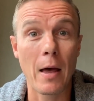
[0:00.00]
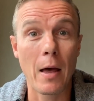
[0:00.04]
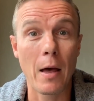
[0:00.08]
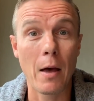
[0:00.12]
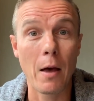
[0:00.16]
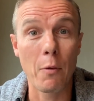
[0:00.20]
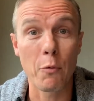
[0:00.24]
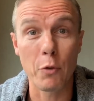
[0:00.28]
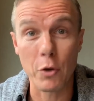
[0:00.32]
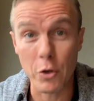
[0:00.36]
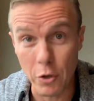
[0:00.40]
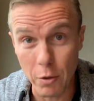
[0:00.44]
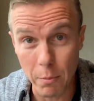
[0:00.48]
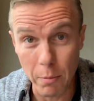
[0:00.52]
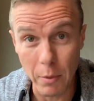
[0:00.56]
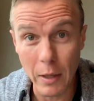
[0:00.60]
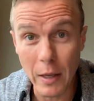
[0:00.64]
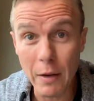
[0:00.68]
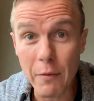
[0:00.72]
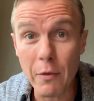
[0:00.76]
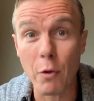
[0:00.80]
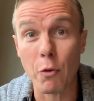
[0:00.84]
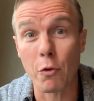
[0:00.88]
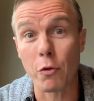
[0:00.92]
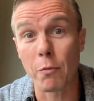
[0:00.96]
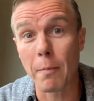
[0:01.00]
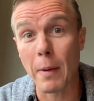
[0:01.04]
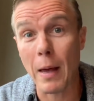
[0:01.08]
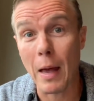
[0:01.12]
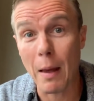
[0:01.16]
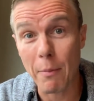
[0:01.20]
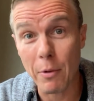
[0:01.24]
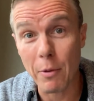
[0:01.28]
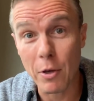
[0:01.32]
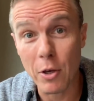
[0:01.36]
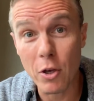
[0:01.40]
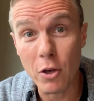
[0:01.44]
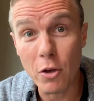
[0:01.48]
Wouldn't you believe it? It was
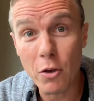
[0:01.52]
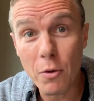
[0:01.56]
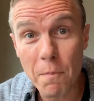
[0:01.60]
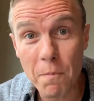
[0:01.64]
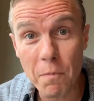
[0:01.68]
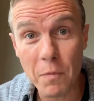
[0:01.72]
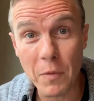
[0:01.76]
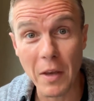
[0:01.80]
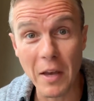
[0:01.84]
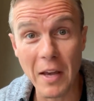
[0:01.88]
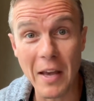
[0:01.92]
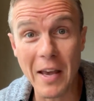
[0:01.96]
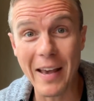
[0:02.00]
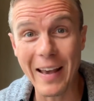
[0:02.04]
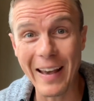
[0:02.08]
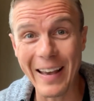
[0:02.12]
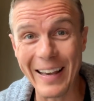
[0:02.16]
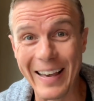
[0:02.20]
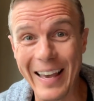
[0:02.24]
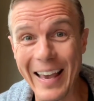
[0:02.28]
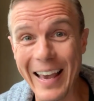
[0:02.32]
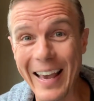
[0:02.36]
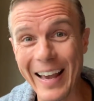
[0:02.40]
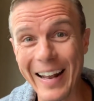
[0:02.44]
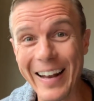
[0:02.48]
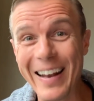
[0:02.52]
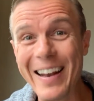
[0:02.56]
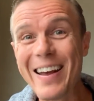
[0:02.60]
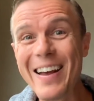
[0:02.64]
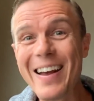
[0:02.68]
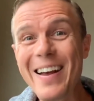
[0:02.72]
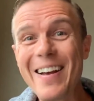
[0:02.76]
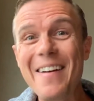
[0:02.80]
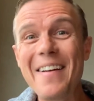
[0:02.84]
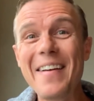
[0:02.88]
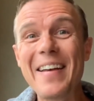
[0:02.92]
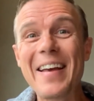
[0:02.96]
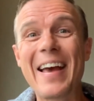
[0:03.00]
barbecue again.
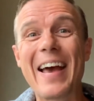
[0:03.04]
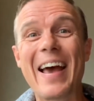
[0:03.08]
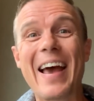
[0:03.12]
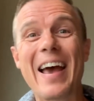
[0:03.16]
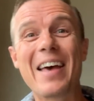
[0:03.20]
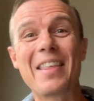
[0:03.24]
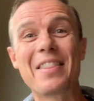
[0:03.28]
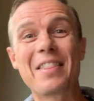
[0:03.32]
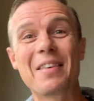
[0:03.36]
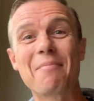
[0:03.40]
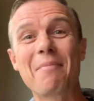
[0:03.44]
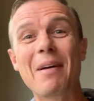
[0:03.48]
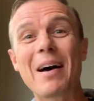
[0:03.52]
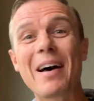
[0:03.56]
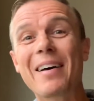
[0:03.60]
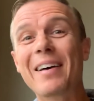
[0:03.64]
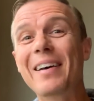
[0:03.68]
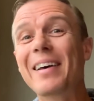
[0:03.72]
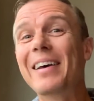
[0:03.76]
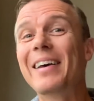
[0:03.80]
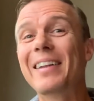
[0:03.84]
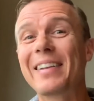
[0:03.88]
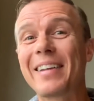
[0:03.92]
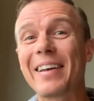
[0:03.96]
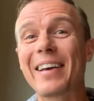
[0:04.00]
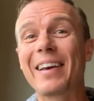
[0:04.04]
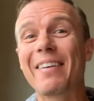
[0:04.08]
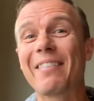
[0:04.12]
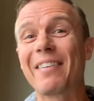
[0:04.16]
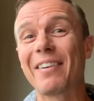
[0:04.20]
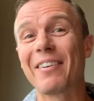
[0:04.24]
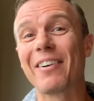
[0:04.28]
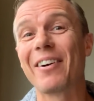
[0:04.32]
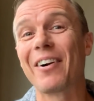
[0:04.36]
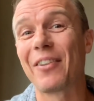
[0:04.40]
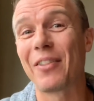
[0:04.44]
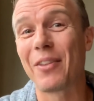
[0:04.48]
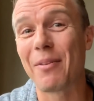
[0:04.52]
And don't get me
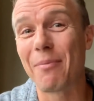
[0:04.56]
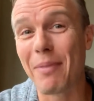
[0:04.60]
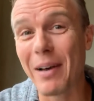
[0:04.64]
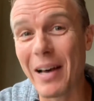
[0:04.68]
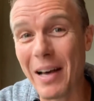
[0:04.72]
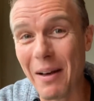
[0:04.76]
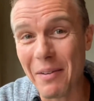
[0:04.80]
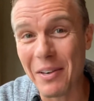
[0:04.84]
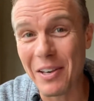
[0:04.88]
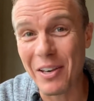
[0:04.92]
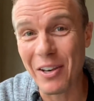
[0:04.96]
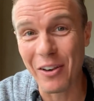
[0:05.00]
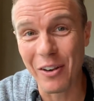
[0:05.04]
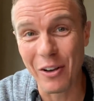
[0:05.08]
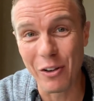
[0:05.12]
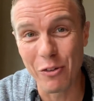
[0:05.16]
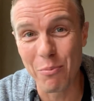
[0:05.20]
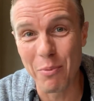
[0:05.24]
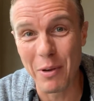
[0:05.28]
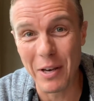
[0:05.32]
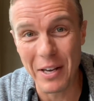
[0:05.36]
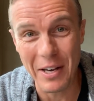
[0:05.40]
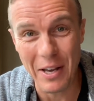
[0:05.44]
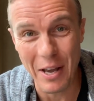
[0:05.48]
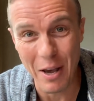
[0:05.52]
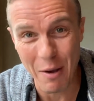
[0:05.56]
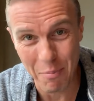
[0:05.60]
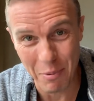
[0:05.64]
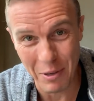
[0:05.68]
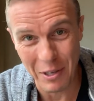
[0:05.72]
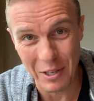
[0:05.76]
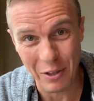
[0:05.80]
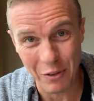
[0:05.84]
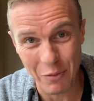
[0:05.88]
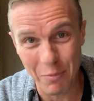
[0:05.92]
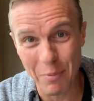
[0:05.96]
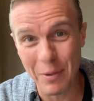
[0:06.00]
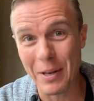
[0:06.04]
wrong, the barbecue has been epic.
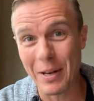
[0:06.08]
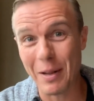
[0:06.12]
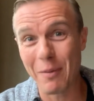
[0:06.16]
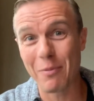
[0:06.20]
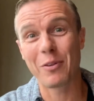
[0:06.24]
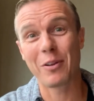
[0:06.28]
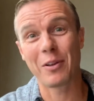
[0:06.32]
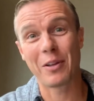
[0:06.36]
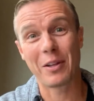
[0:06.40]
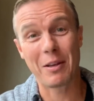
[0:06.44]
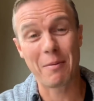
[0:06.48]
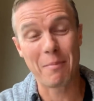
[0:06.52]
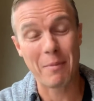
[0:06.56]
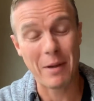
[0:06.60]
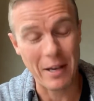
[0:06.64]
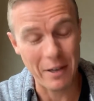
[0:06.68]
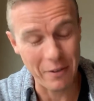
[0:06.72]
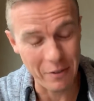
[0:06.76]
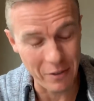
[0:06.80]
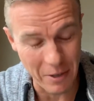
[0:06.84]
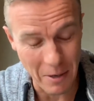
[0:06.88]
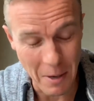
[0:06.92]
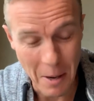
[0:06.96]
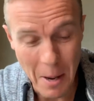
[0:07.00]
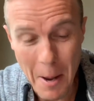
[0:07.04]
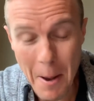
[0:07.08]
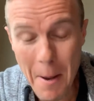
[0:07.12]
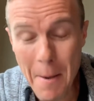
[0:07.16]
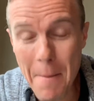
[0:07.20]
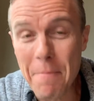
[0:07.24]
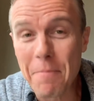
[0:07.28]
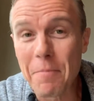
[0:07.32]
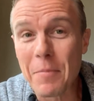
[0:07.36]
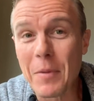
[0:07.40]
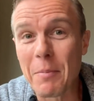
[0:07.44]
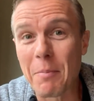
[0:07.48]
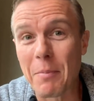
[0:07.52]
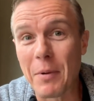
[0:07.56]
It's been absolutely amazing.
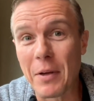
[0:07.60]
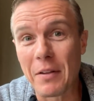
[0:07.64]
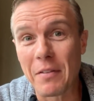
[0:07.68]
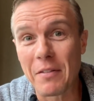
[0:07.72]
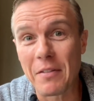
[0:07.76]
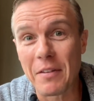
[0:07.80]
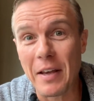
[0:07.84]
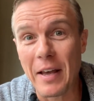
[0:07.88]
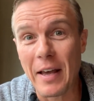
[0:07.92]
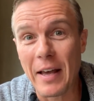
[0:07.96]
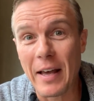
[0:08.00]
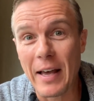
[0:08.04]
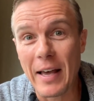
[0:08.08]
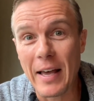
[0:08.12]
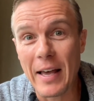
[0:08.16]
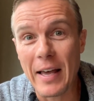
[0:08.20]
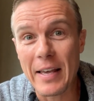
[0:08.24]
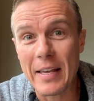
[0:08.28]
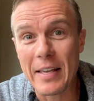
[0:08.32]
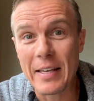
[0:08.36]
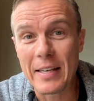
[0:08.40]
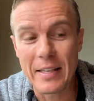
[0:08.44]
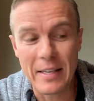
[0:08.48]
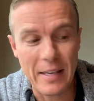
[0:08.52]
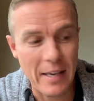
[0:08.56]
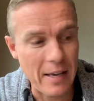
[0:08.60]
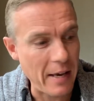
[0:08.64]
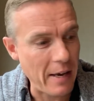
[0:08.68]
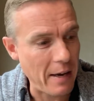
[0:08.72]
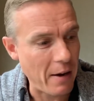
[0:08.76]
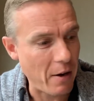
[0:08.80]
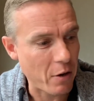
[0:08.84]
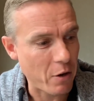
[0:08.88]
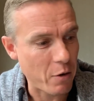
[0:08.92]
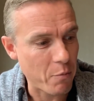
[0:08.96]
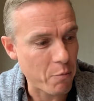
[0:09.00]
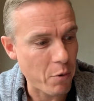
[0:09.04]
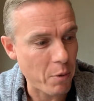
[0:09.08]
But yeah, I
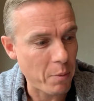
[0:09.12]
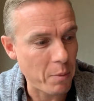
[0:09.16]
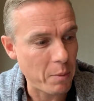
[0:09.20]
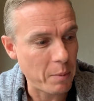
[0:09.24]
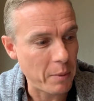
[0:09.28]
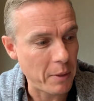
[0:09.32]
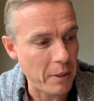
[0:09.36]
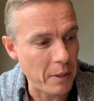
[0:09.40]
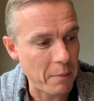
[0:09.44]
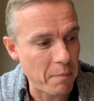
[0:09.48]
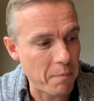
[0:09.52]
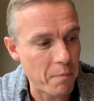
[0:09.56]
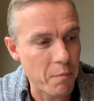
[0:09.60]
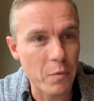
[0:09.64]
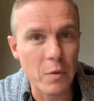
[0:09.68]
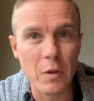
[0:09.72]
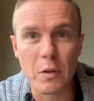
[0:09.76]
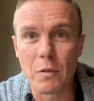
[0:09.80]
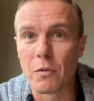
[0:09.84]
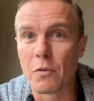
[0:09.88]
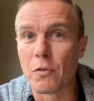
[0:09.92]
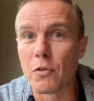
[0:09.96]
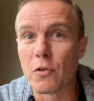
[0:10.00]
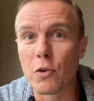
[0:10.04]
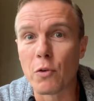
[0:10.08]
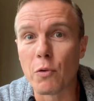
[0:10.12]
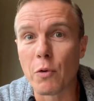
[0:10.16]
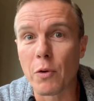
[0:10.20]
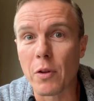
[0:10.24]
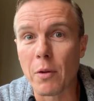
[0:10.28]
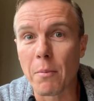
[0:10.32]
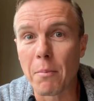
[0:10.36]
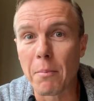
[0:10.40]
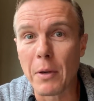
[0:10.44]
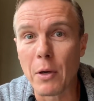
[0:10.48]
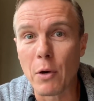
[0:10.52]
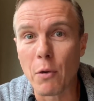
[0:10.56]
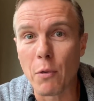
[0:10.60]
could probably do with a
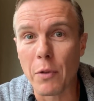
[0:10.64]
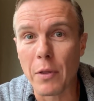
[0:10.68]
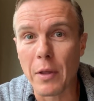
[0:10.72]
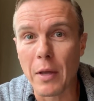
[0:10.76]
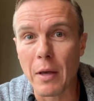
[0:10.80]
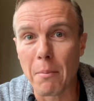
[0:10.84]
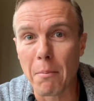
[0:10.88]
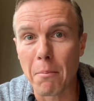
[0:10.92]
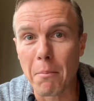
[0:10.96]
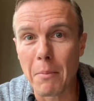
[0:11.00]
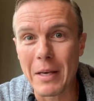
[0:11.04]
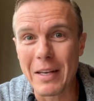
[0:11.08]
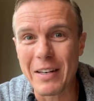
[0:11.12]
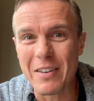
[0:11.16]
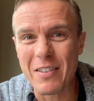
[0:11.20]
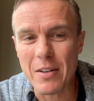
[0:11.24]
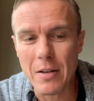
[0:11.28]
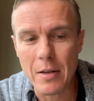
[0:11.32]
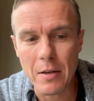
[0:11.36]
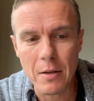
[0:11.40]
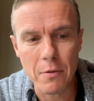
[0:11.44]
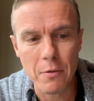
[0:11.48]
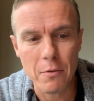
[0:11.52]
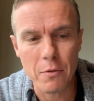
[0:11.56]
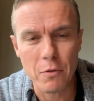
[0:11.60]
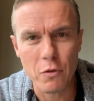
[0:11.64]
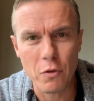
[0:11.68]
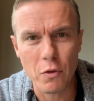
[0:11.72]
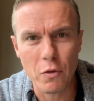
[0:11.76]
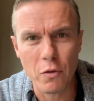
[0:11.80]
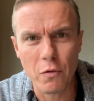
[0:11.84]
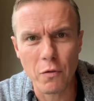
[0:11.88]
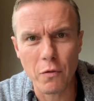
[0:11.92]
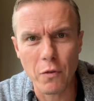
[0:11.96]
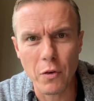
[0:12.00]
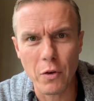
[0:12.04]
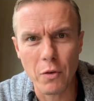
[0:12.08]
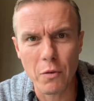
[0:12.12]
meal without meat
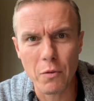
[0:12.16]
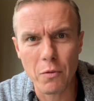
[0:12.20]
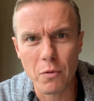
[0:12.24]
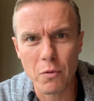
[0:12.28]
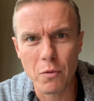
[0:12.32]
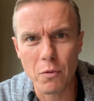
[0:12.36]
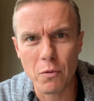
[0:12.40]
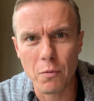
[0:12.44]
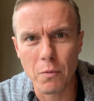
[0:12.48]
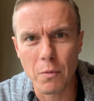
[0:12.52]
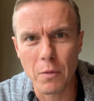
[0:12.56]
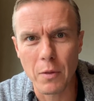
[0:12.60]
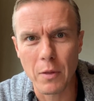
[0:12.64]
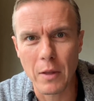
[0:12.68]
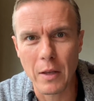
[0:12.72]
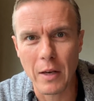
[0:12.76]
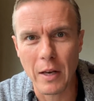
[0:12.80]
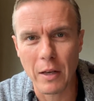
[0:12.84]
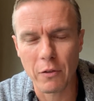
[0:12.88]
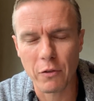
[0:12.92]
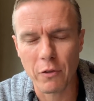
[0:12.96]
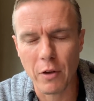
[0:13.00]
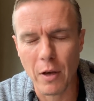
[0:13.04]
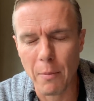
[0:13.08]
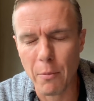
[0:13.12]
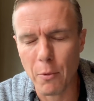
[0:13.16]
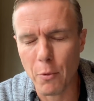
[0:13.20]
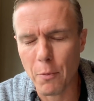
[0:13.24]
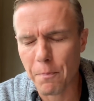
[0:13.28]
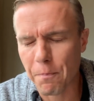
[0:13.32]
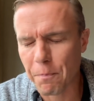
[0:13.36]
just for the next couple.